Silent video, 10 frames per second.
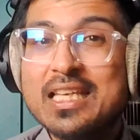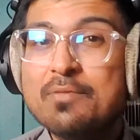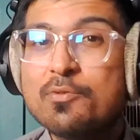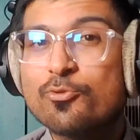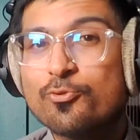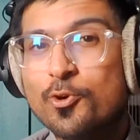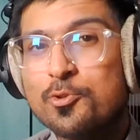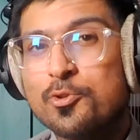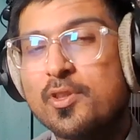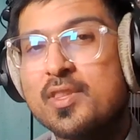Even
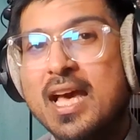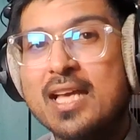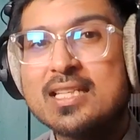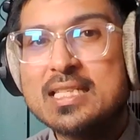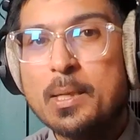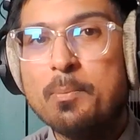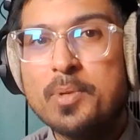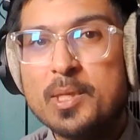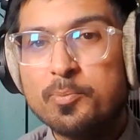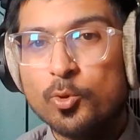further than that, some
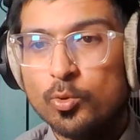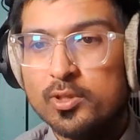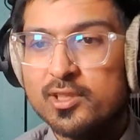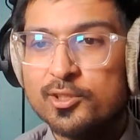people will